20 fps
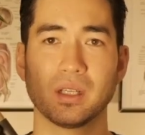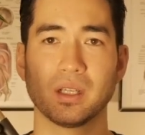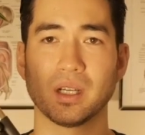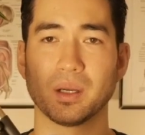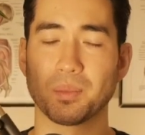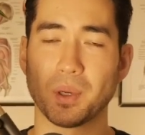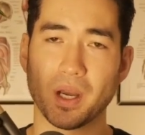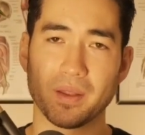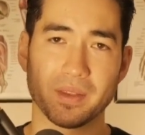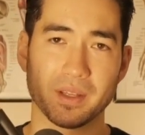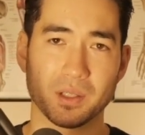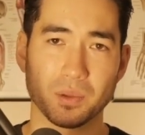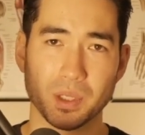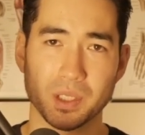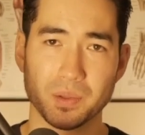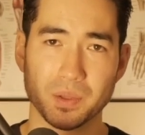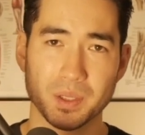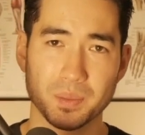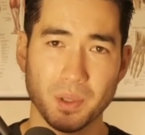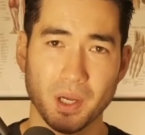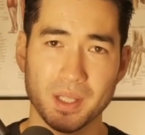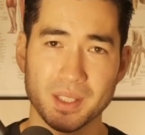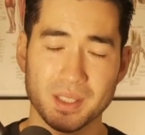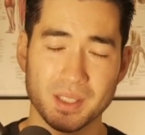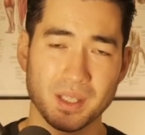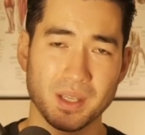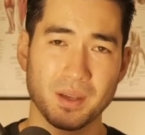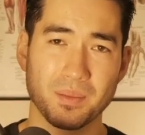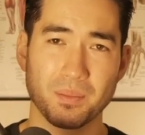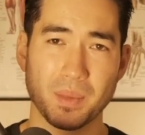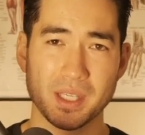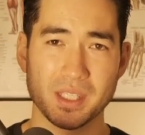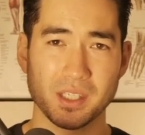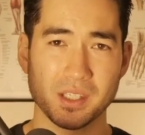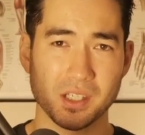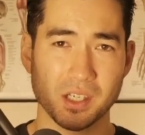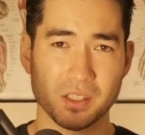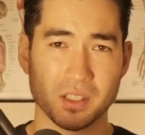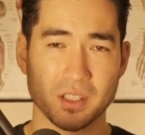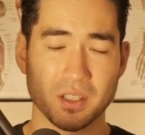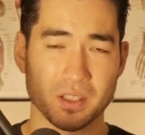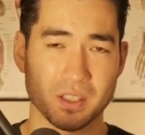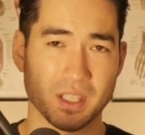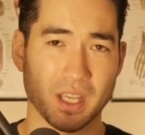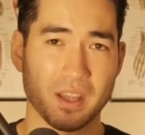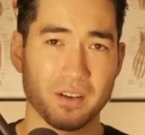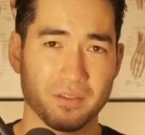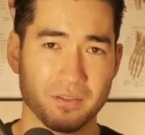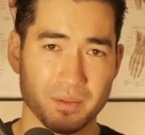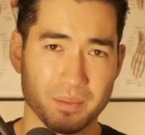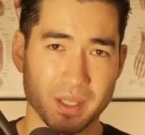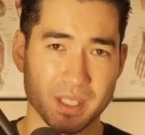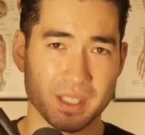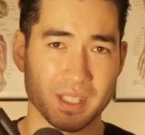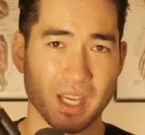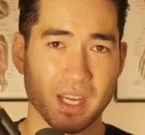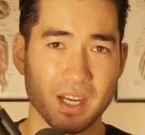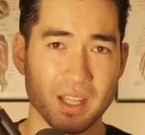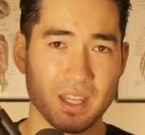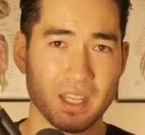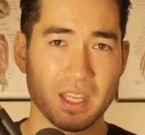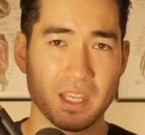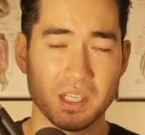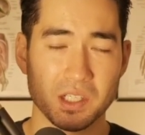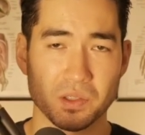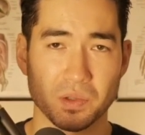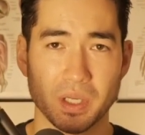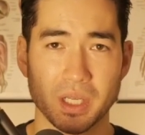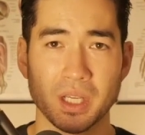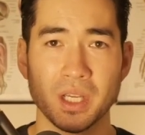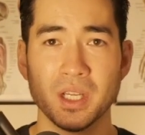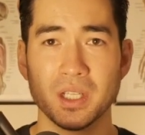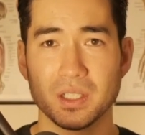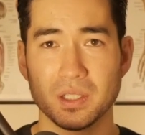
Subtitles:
Upon the twitch response, messages are sent from the site of the injury